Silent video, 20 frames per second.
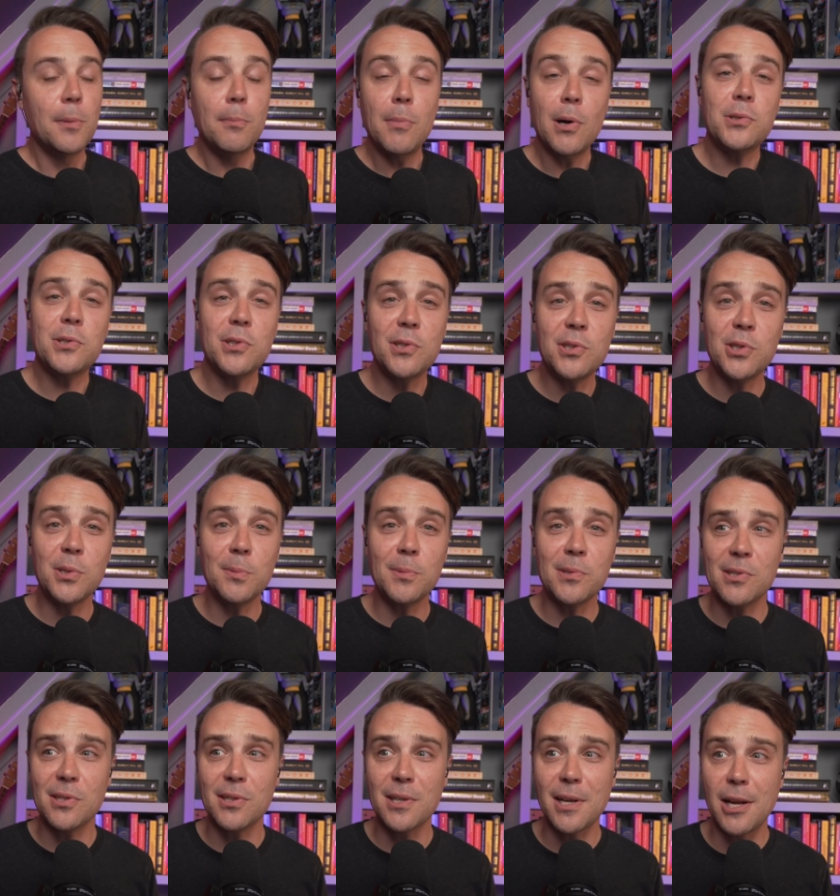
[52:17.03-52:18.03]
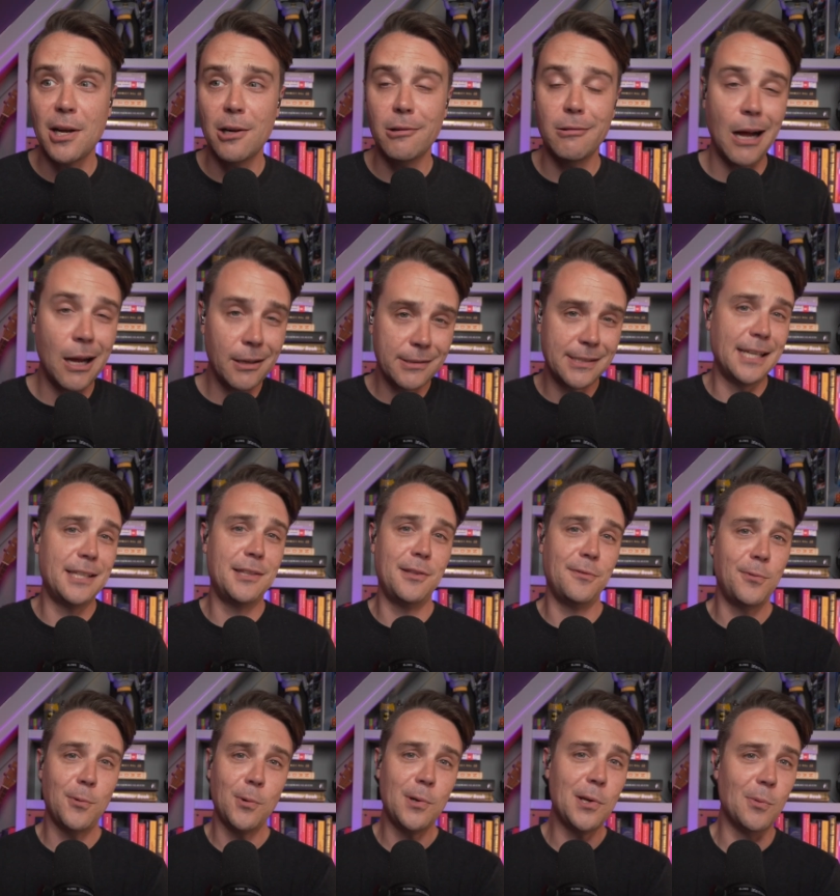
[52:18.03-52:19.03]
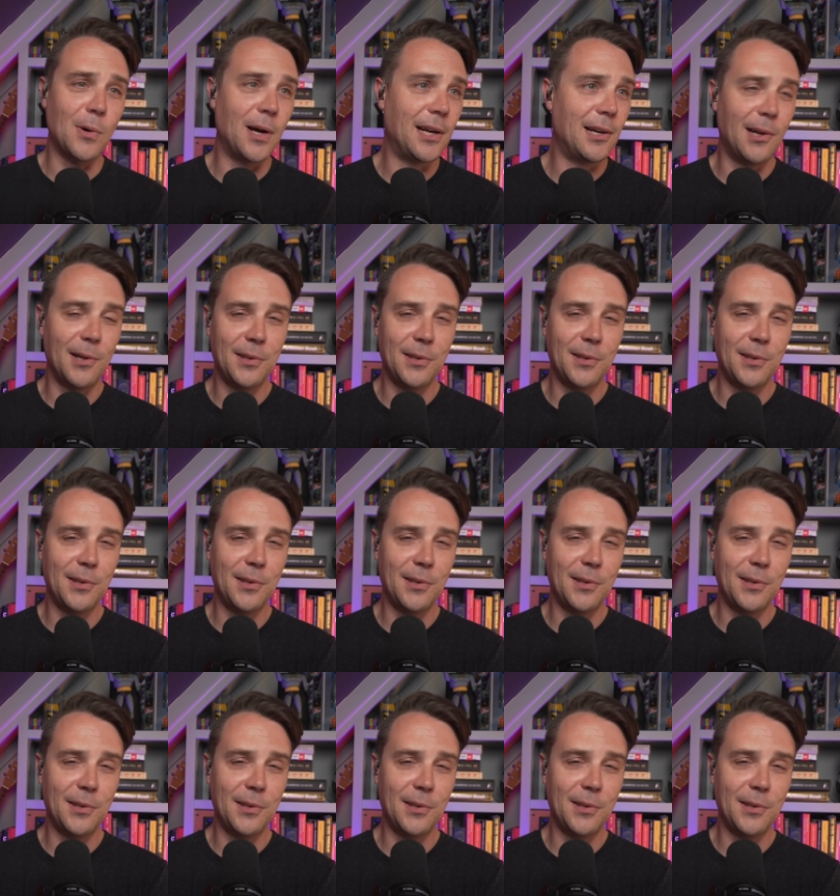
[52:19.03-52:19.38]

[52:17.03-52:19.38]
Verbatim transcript: most consumers are going to go, I'll take the 41,